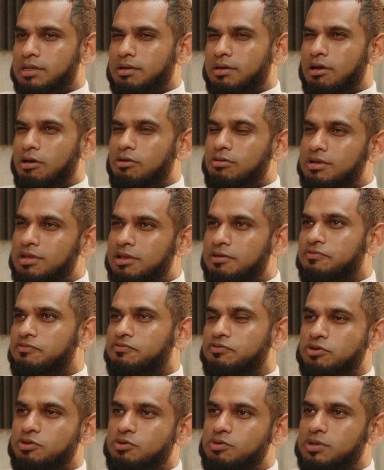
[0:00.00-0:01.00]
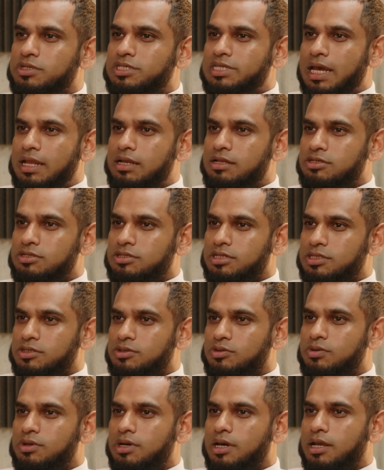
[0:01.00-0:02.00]
There are only a few
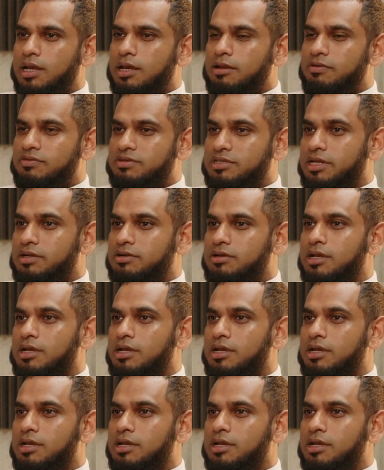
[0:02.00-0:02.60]
challenges who are kind of